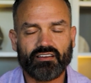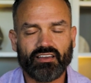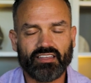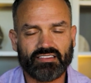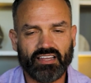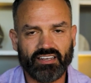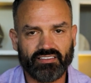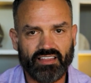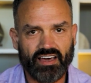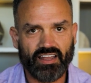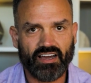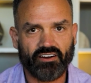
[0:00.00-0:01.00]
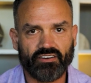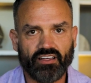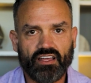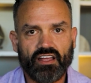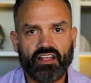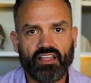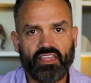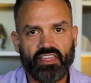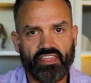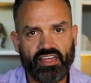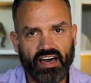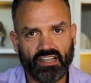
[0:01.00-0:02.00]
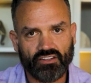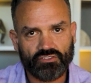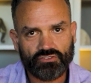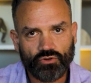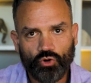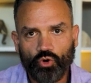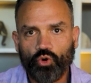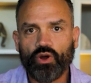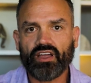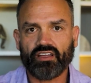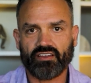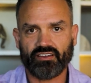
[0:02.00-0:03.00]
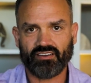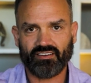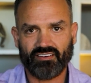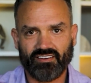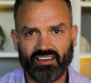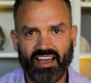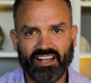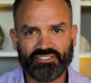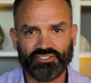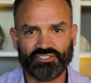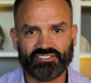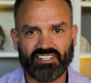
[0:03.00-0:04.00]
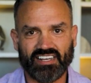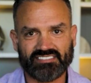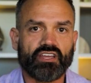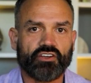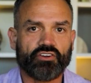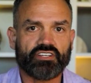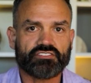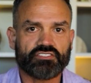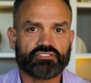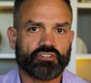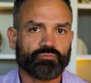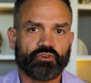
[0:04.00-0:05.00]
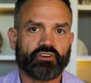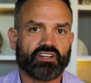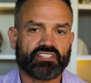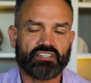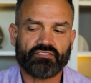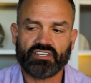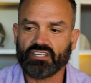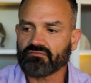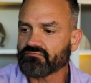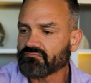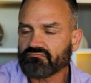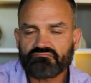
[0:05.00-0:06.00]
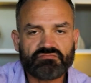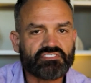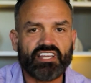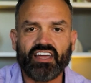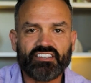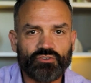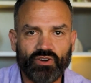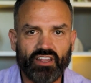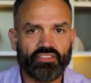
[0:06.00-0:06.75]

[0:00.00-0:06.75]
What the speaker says: and letting that out. That quick exercise increases your productivity 10, 20,